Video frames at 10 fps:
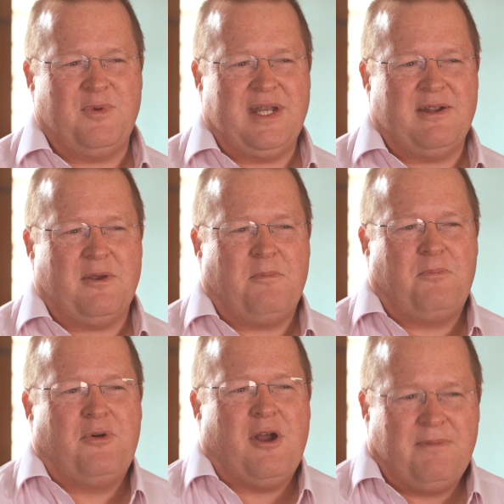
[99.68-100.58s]
We need a
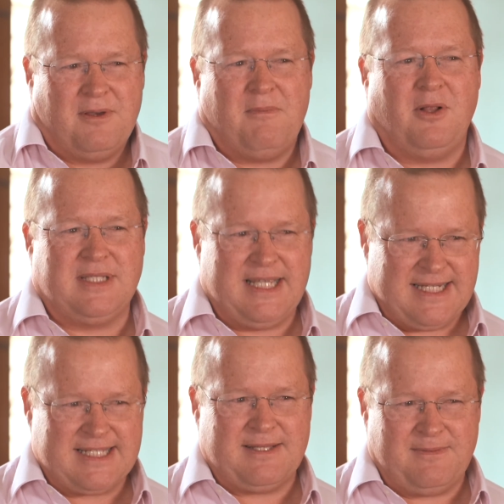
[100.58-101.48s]
proper
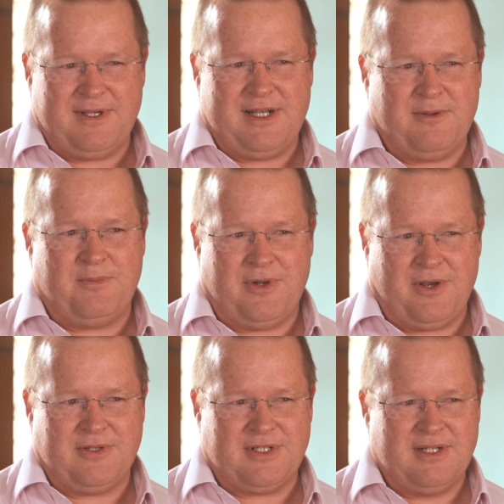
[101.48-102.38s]
multidisciplinary
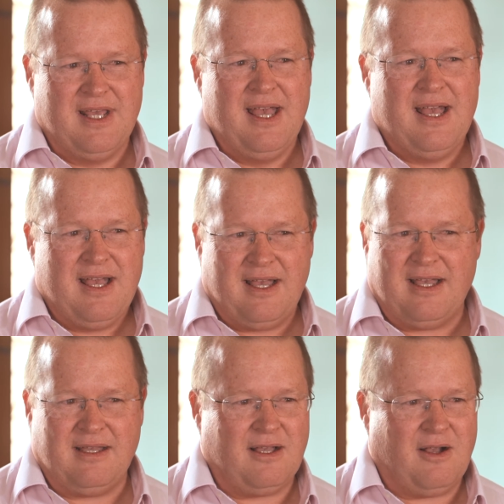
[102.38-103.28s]
approach.
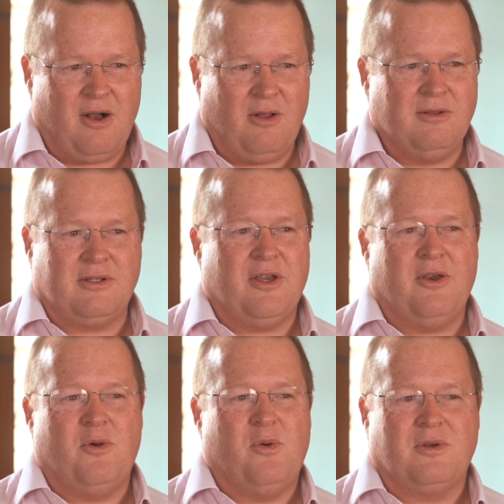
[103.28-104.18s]
A whole
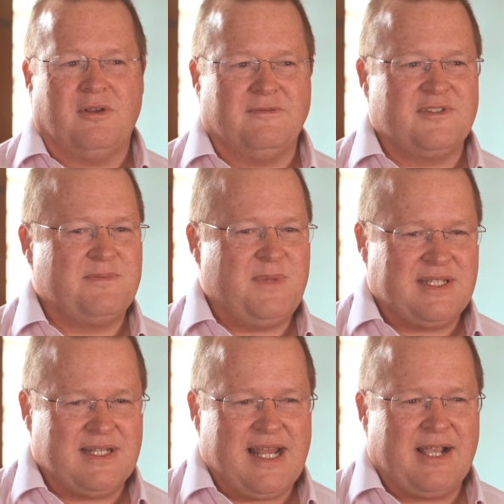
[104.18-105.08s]
cohort of
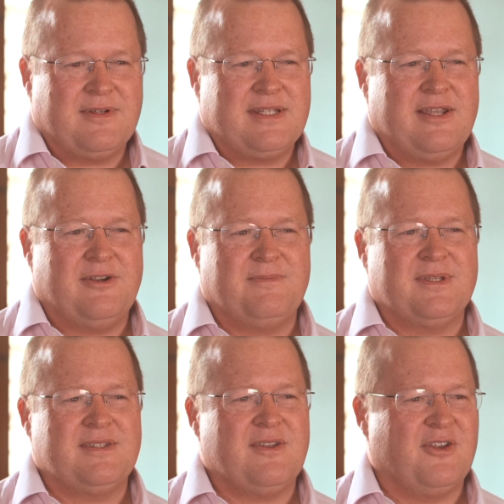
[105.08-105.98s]
speech and language
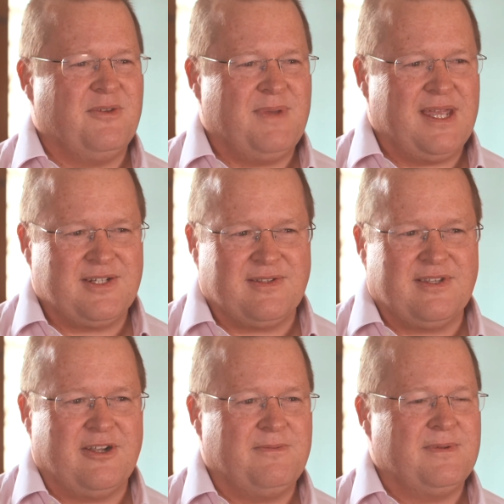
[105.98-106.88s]
therapists, occupational
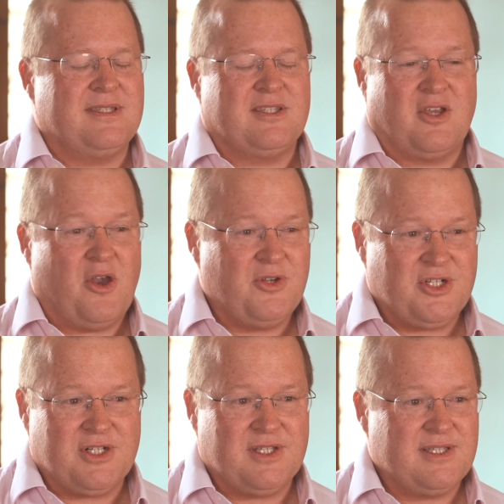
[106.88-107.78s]
therapists,
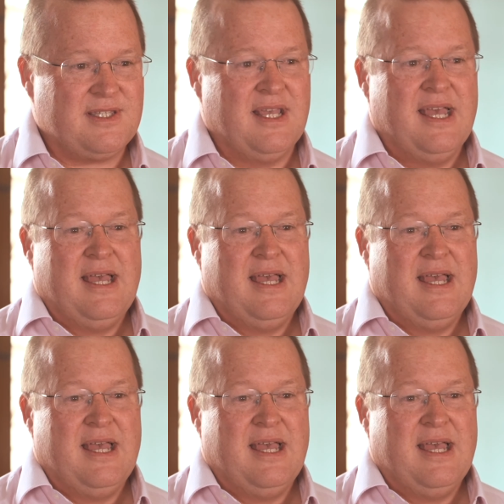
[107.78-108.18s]
coaches,